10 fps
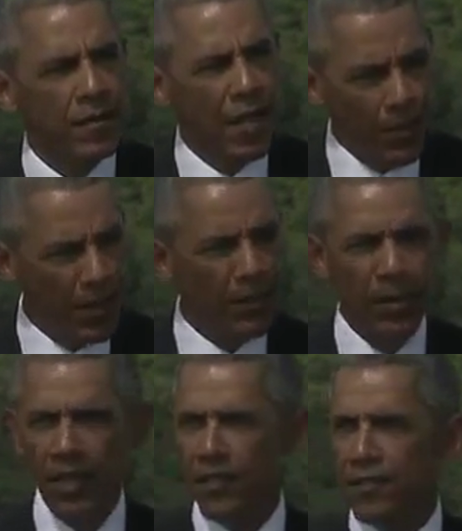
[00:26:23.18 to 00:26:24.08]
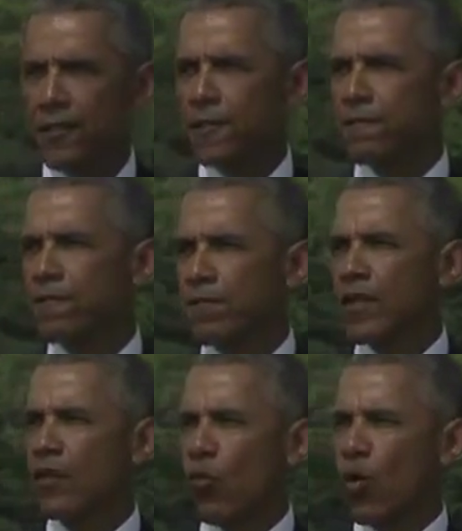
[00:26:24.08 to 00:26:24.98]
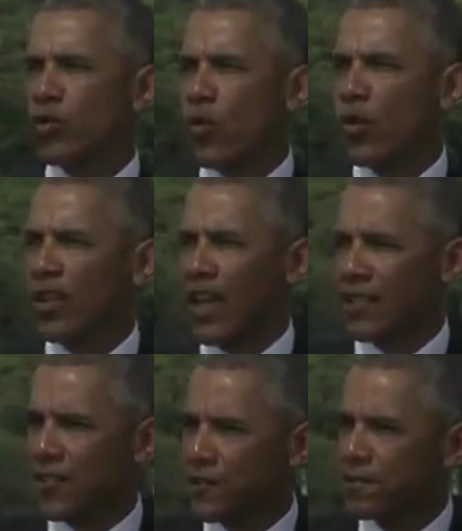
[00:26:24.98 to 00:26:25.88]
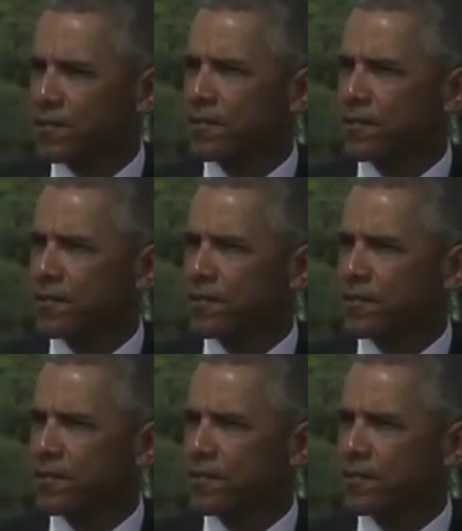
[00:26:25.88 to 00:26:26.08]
keeping the peace in war-torn lands.